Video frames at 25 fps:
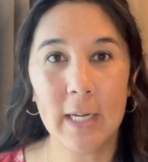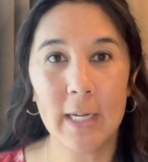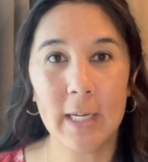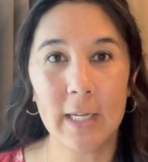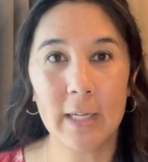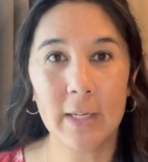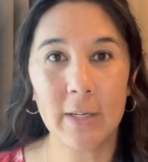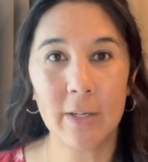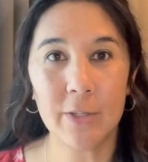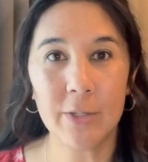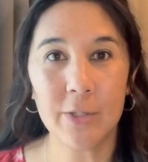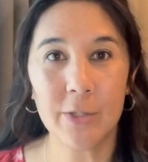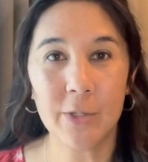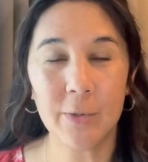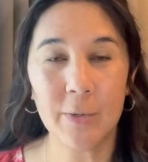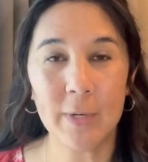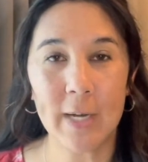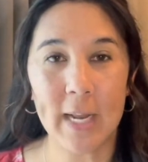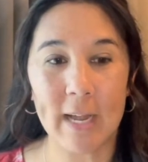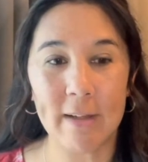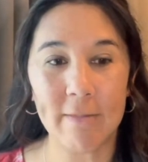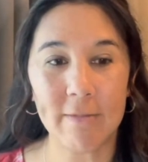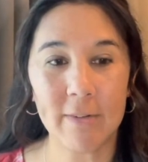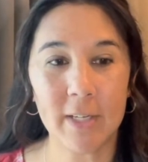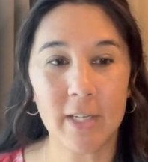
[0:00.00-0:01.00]
and also an
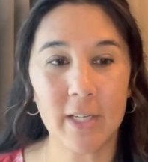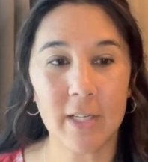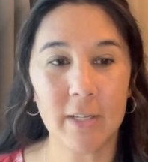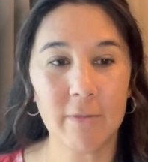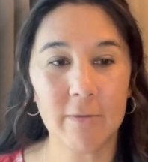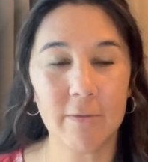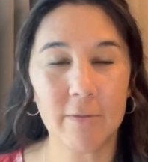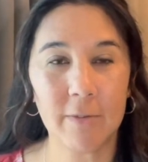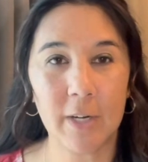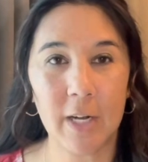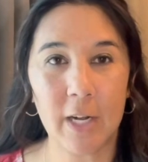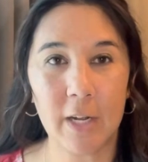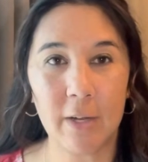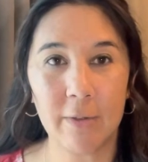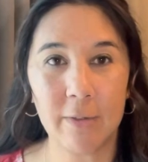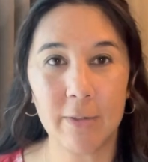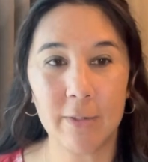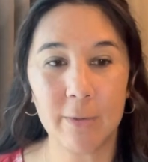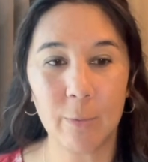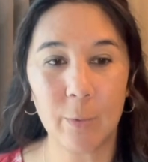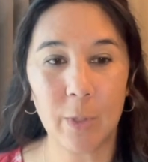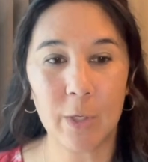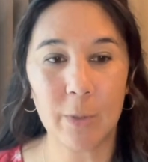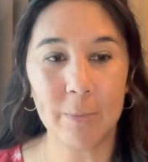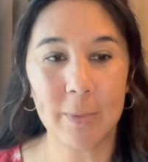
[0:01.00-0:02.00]
advocate for health
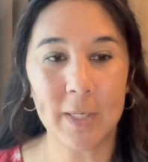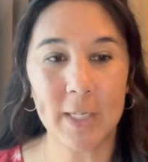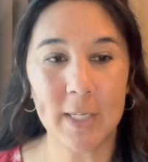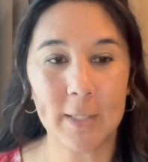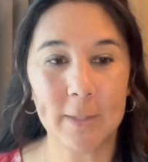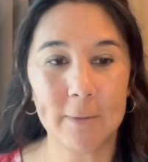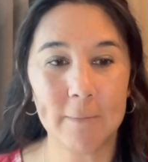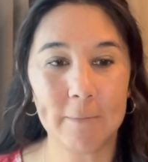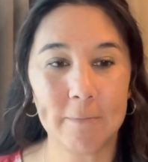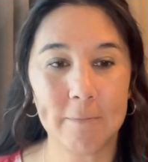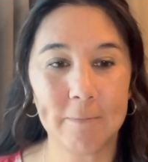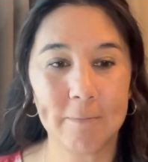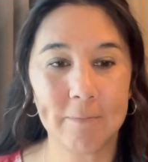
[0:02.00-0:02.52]
and well-being.